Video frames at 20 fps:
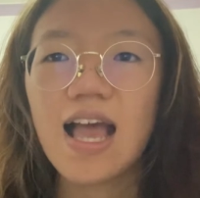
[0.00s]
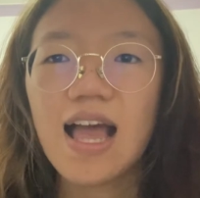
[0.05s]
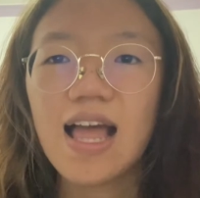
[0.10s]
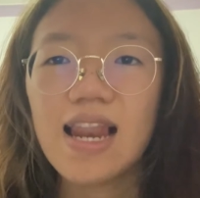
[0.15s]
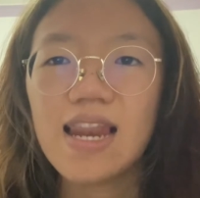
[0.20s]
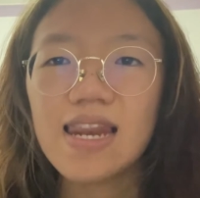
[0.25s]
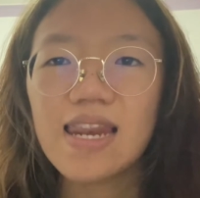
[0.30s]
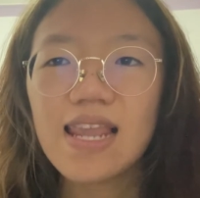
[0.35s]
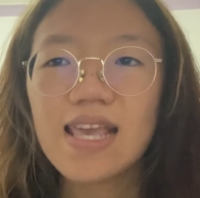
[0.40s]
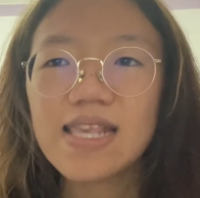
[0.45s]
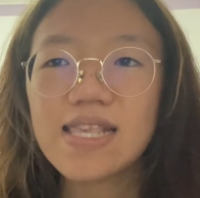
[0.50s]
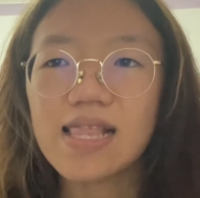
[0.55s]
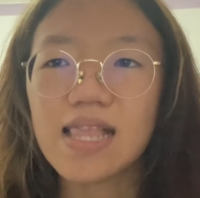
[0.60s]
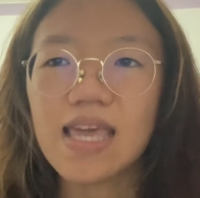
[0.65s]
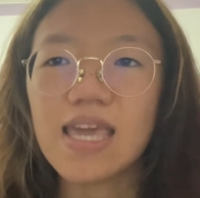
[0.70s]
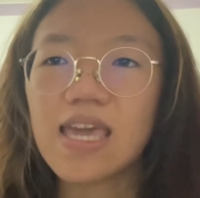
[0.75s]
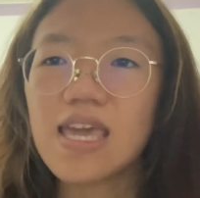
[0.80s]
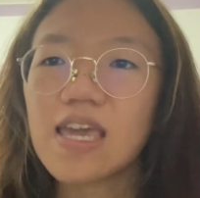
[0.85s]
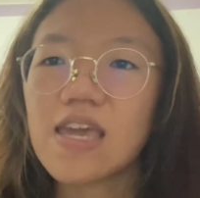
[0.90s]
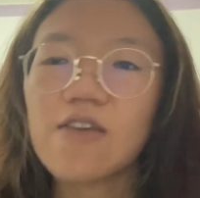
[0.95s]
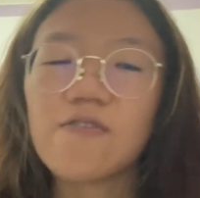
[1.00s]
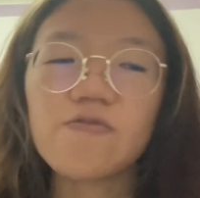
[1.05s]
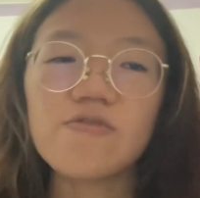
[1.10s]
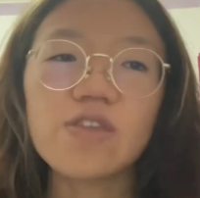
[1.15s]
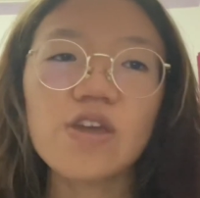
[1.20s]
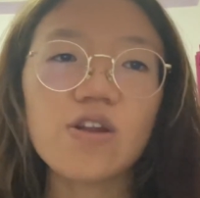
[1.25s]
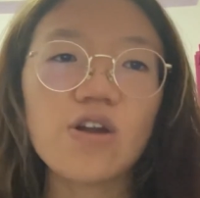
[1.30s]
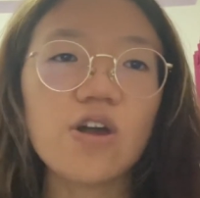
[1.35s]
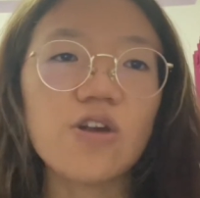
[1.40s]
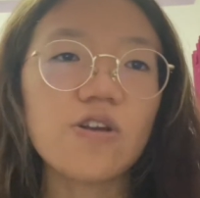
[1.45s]
Lastly, if
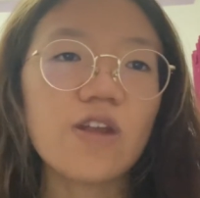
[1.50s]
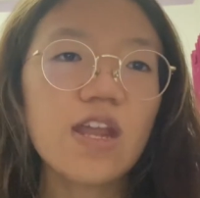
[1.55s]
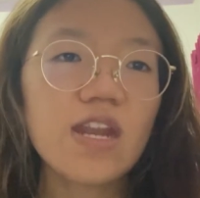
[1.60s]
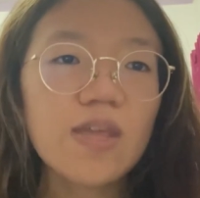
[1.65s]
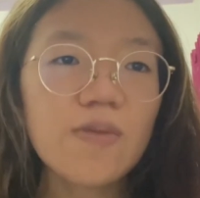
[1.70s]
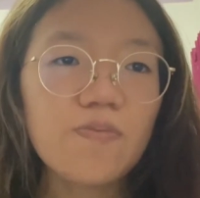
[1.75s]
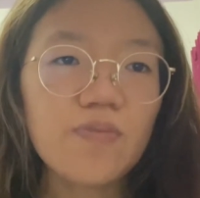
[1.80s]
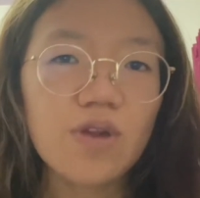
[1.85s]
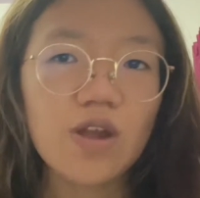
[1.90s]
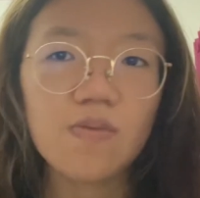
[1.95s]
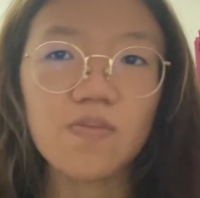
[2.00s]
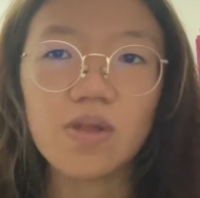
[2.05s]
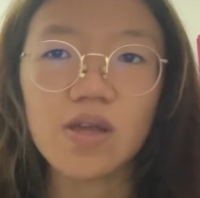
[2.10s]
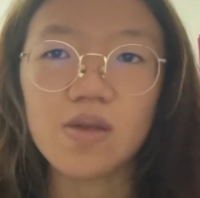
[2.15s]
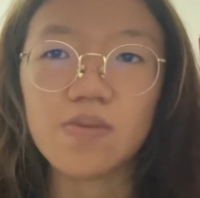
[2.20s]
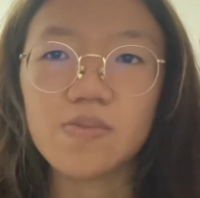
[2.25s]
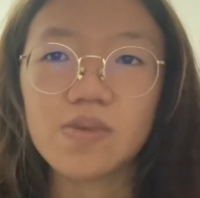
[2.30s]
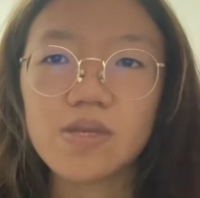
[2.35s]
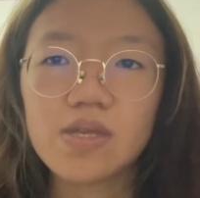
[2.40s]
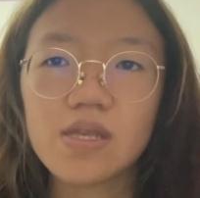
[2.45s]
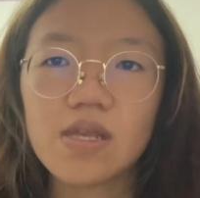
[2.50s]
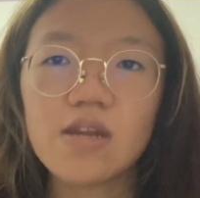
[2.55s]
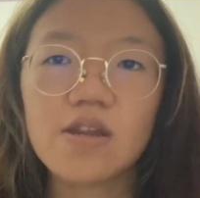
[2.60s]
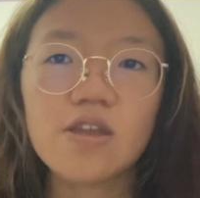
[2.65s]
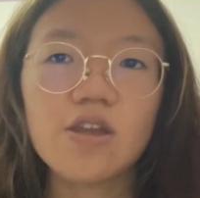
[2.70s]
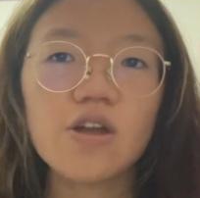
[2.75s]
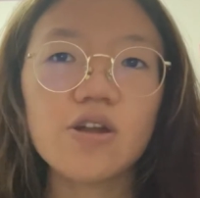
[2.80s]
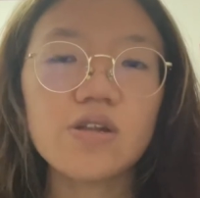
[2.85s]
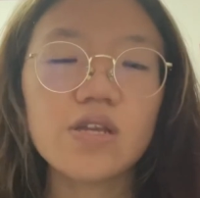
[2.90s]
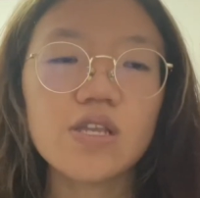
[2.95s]
there are any problems
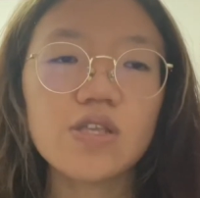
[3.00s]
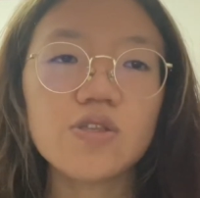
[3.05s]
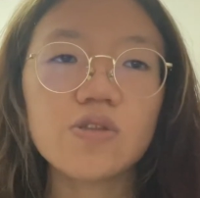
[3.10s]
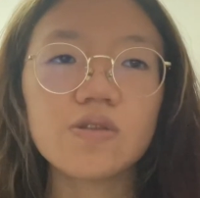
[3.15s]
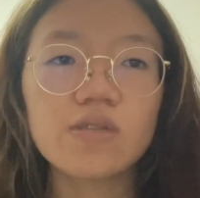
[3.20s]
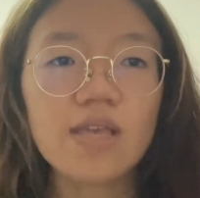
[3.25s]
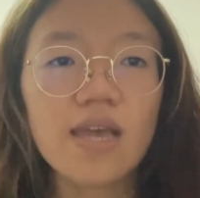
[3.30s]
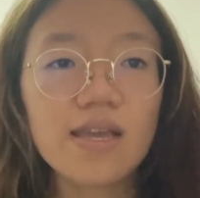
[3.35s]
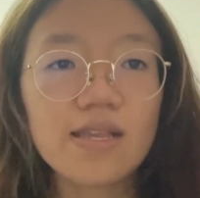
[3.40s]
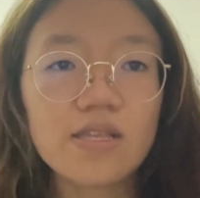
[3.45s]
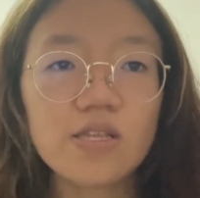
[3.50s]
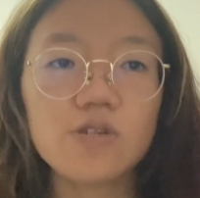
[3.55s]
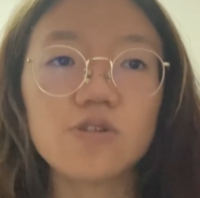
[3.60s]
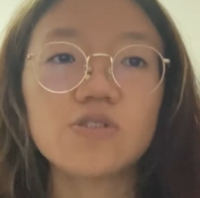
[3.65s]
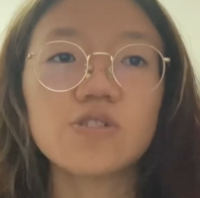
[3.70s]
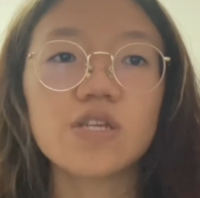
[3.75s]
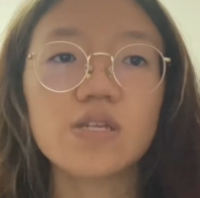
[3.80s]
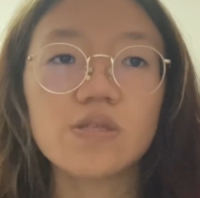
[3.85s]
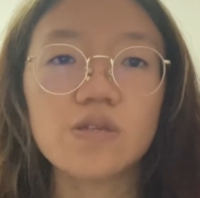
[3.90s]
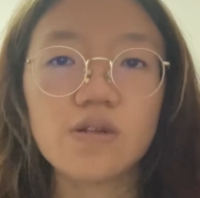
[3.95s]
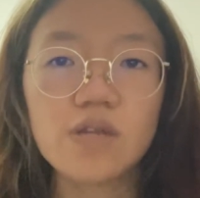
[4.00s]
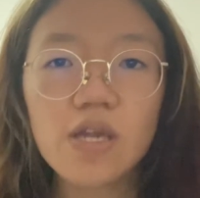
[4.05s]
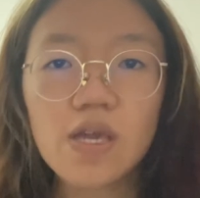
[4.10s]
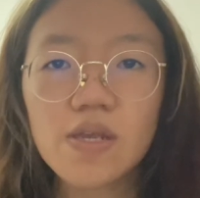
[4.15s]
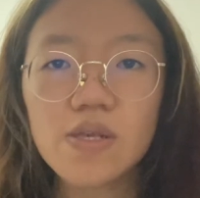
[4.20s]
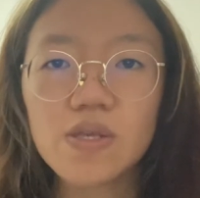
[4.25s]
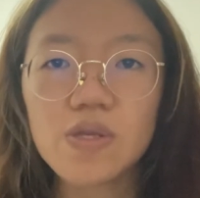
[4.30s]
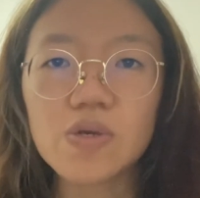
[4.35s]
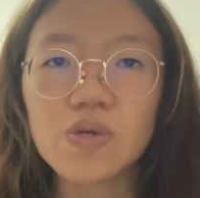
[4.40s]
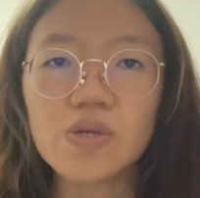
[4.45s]
regarding to sex or gender
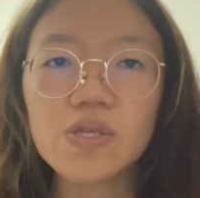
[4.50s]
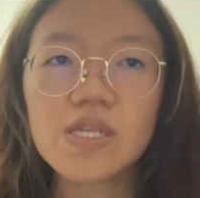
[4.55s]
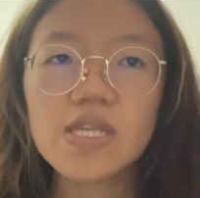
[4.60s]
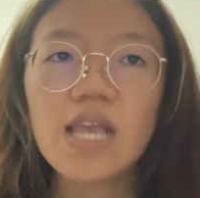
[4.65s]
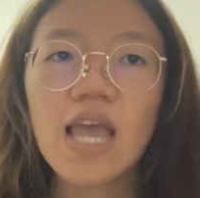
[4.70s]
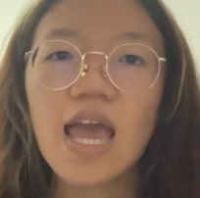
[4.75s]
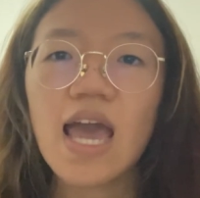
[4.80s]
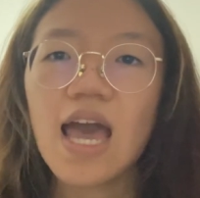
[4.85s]
issues,